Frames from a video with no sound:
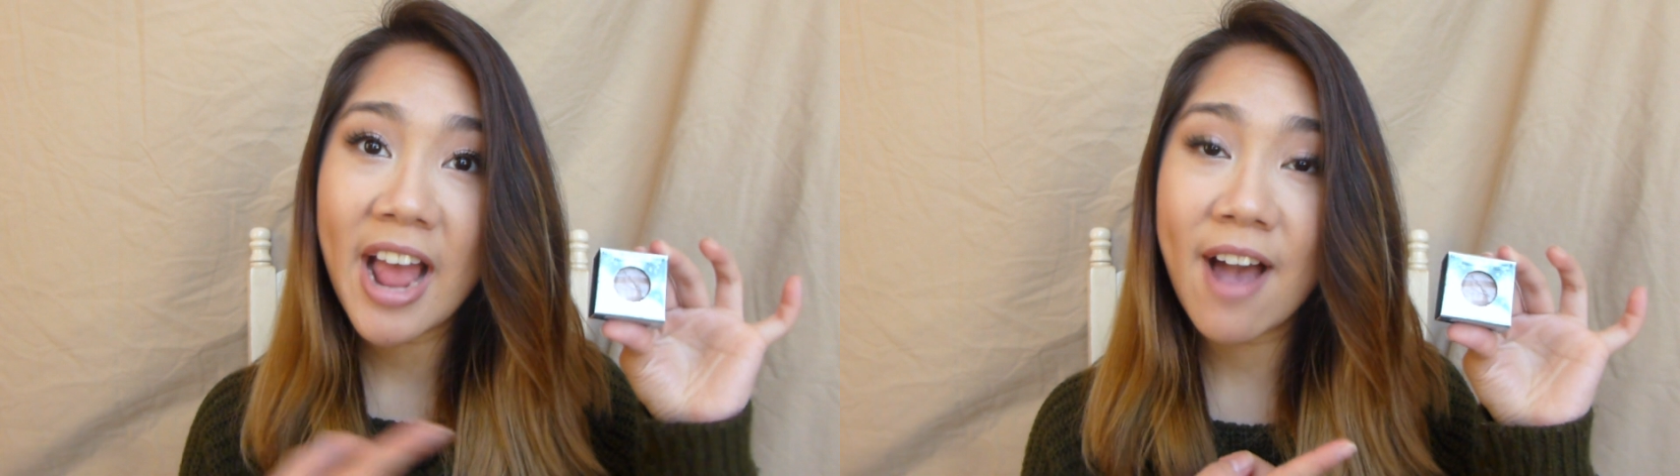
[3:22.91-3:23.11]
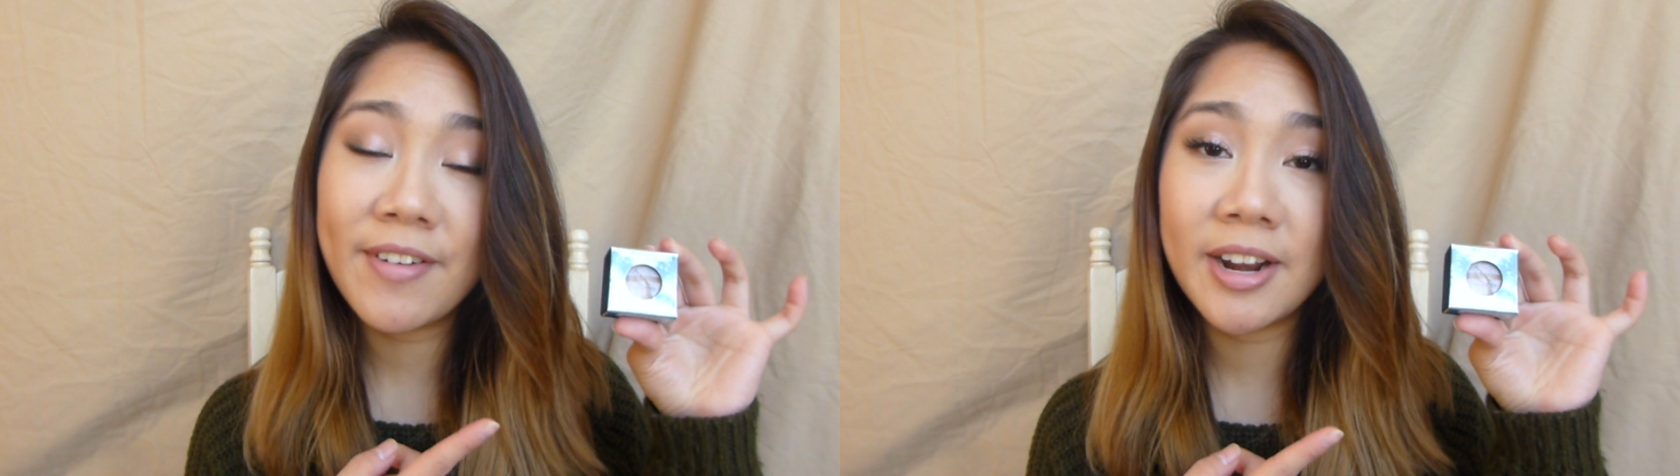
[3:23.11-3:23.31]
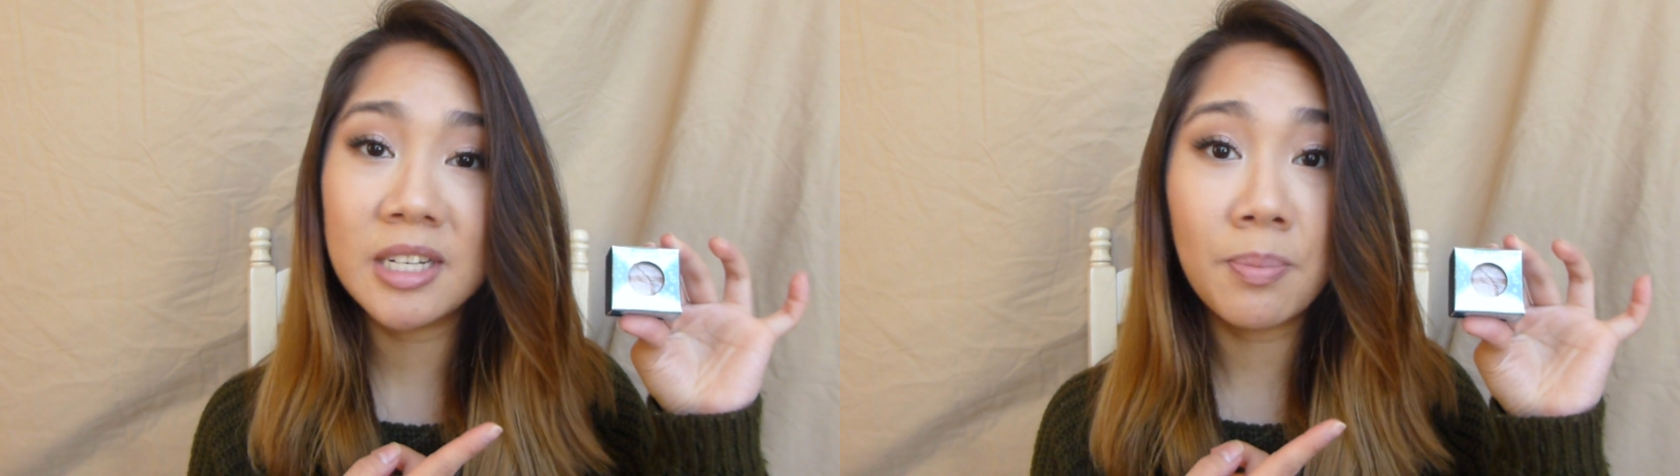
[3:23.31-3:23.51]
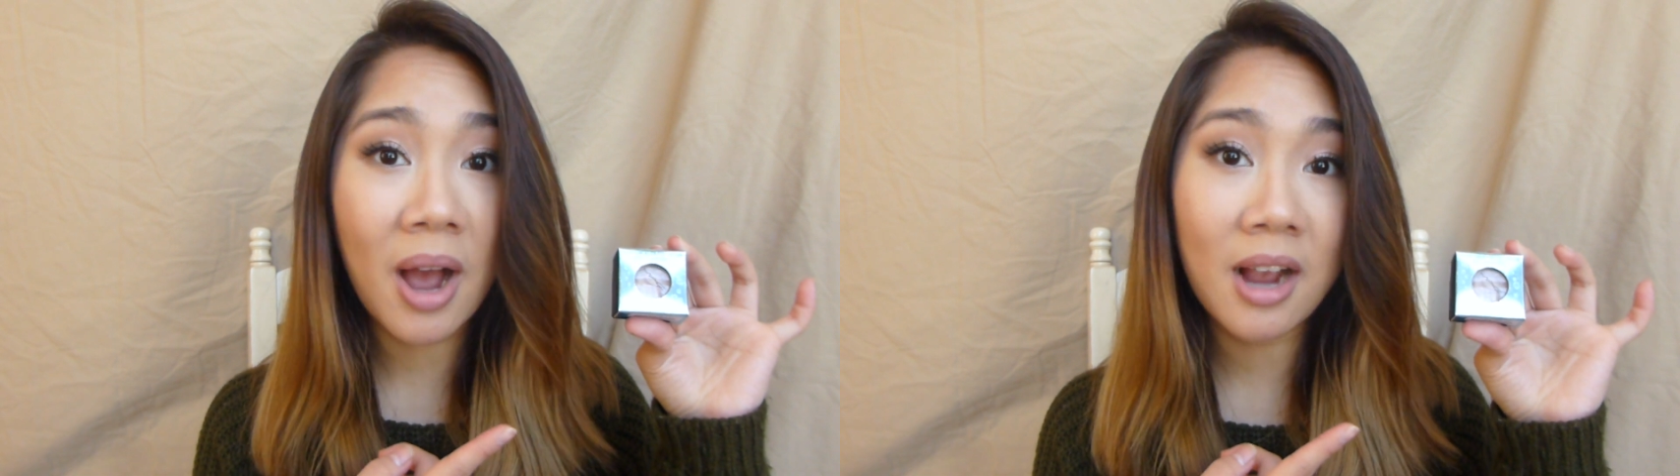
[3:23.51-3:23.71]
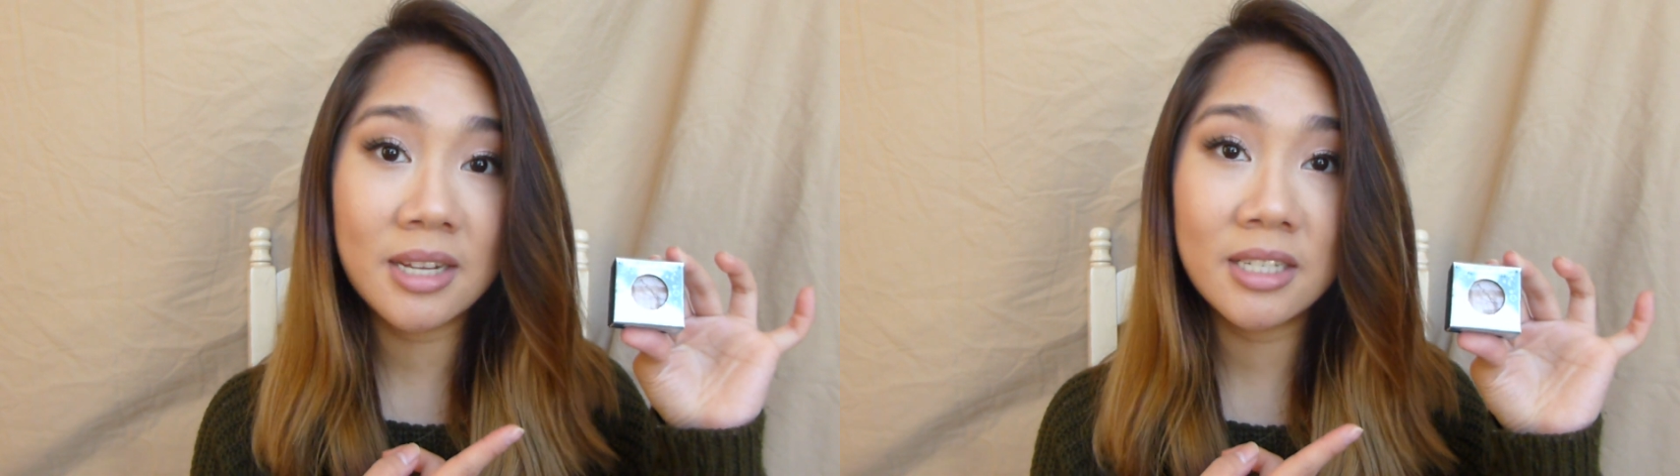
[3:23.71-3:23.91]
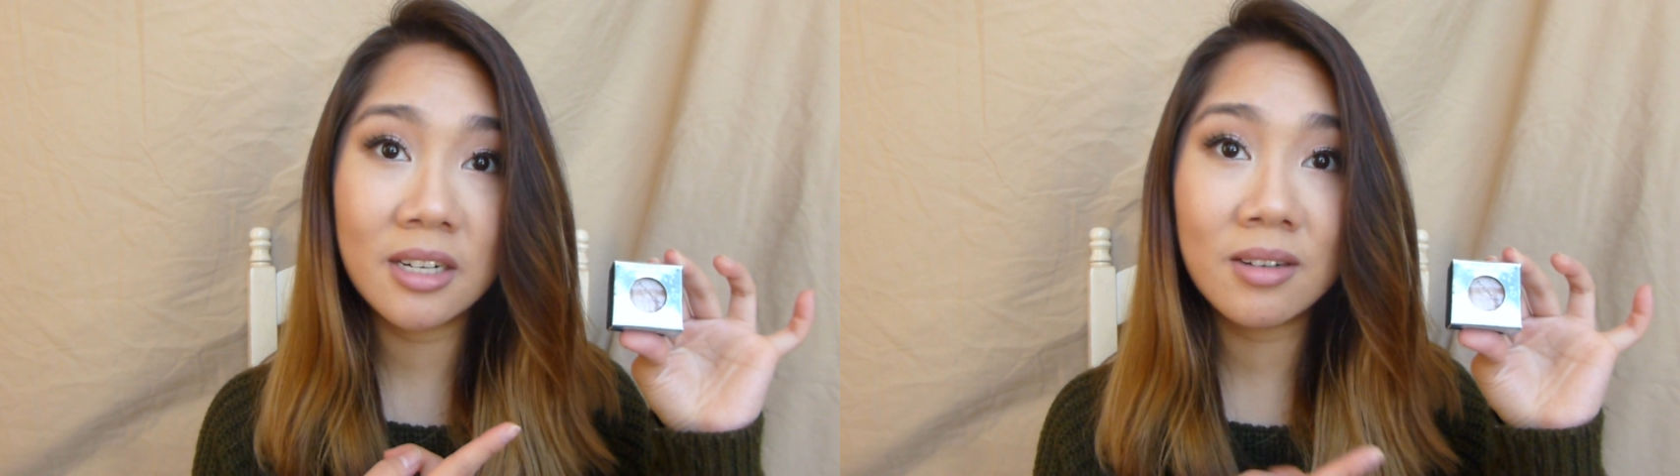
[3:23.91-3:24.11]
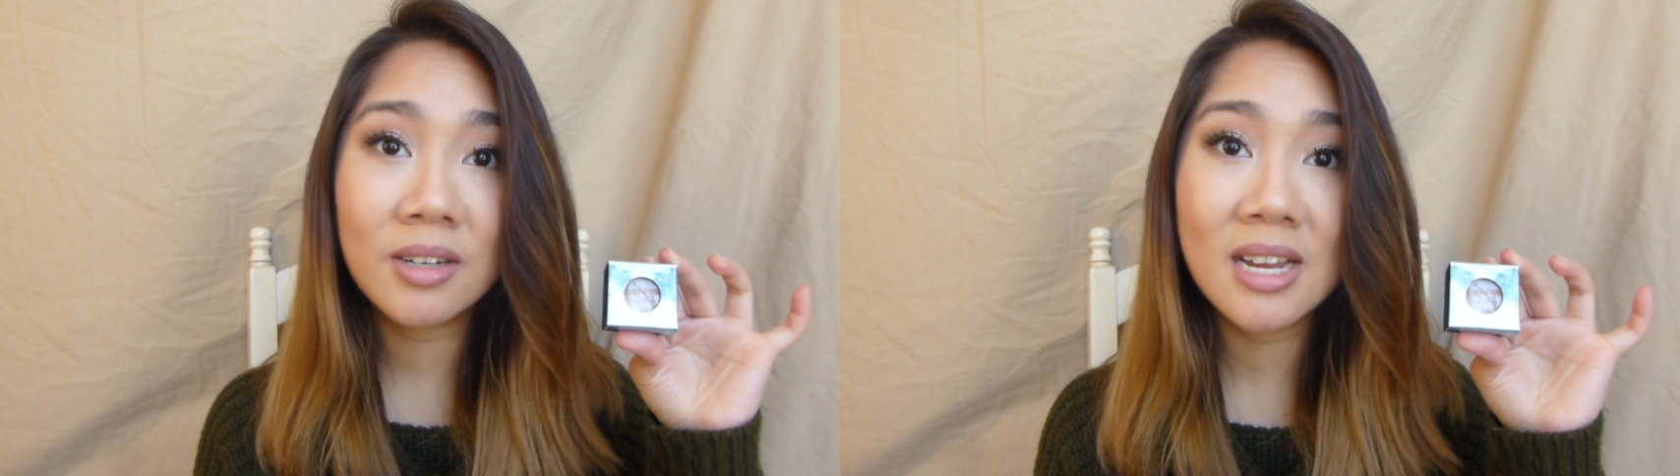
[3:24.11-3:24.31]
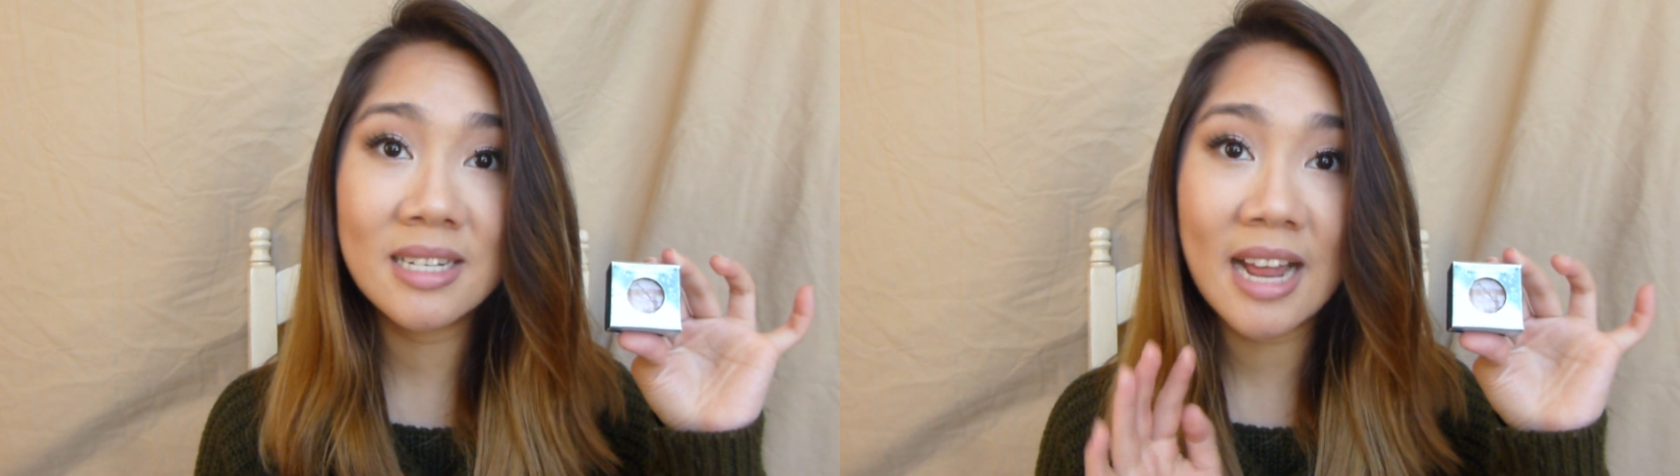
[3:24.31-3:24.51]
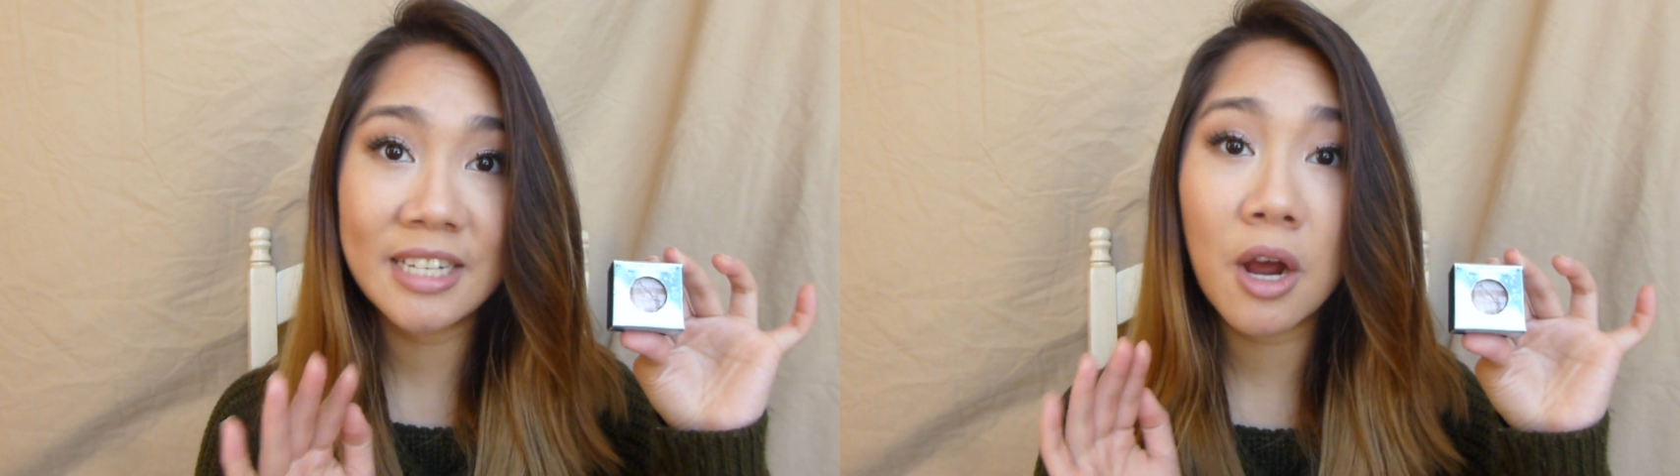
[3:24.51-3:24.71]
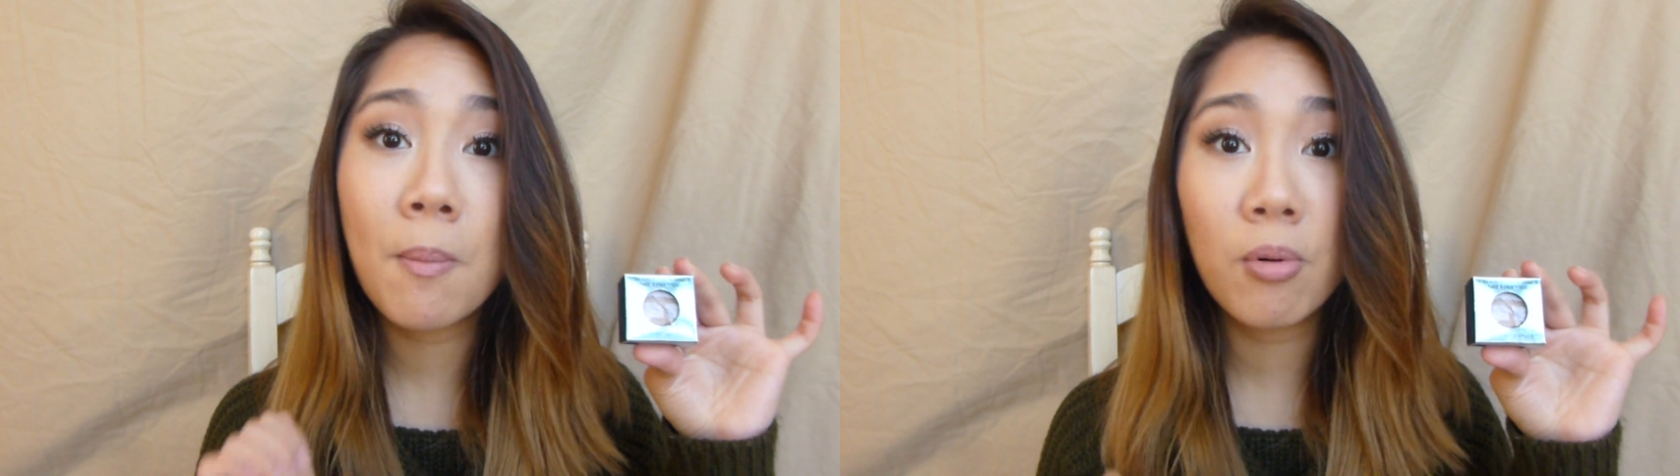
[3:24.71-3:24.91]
have it in its box still because that's how